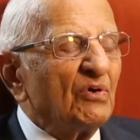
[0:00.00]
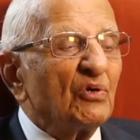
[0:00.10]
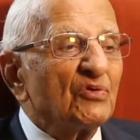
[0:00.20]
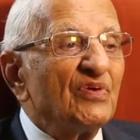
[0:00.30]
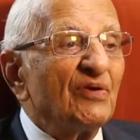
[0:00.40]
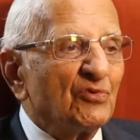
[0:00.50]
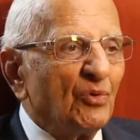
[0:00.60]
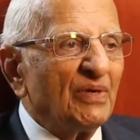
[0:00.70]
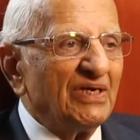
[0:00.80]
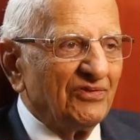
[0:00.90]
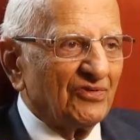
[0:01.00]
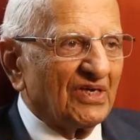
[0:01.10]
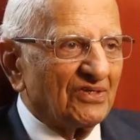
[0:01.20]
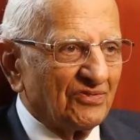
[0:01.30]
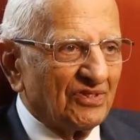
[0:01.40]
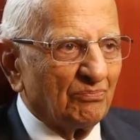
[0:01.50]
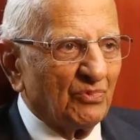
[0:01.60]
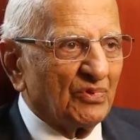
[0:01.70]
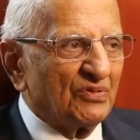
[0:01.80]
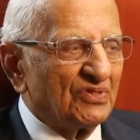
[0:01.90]
because we have so many trusts
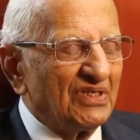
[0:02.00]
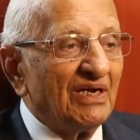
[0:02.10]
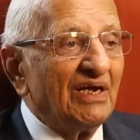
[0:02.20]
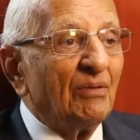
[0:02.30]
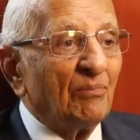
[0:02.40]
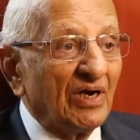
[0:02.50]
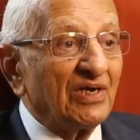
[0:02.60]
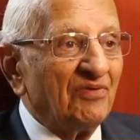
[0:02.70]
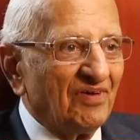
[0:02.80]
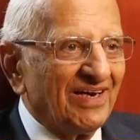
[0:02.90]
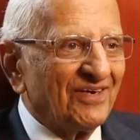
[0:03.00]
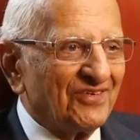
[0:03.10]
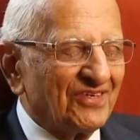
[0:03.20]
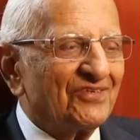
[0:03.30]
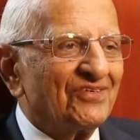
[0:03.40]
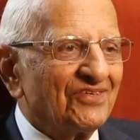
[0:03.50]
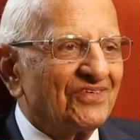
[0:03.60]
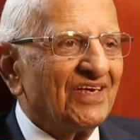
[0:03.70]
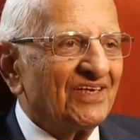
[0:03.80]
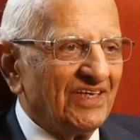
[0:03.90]
support. You see, Palkhiwala Trust
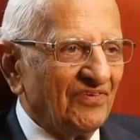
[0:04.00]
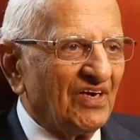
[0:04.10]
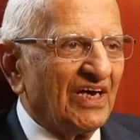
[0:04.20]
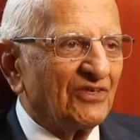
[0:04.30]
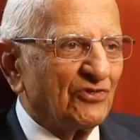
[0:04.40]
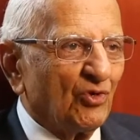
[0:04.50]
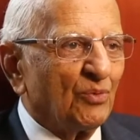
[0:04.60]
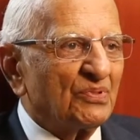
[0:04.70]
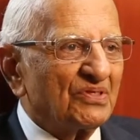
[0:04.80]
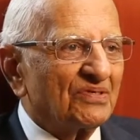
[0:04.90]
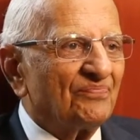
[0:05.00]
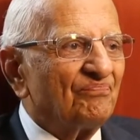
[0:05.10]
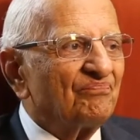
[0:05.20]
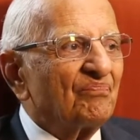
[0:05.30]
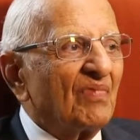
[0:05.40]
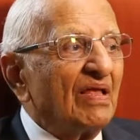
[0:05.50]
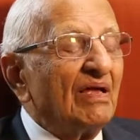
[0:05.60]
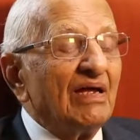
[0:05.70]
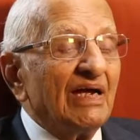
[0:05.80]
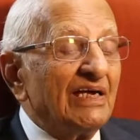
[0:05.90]
is there, they have a large corpus
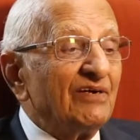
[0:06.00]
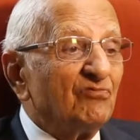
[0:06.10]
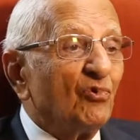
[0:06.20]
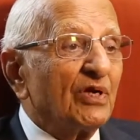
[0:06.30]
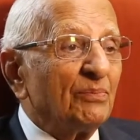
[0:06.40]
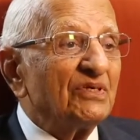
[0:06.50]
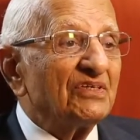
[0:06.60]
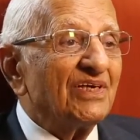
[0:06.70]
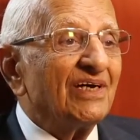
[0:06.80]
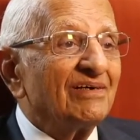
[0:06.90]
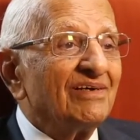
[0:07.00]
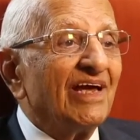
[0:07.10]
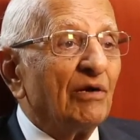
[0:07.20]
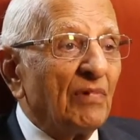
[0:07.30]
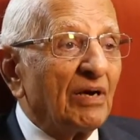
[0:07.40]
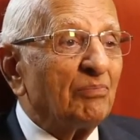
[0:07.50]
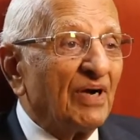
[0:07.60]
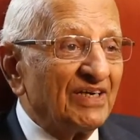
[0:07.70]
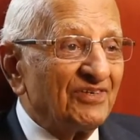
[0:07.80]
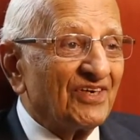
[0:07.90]
any forum is there, M.R.
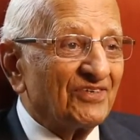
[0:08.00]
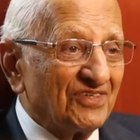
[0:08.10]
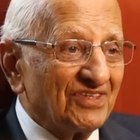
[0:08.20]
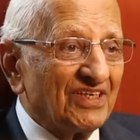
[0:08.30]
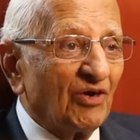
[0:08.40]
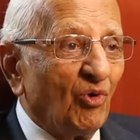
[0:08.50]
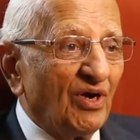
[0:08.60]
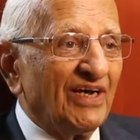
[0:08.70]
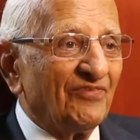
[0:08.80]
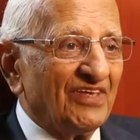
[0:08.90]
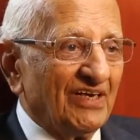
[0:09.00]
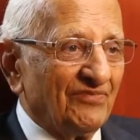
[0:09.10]
Pai trust is there, all have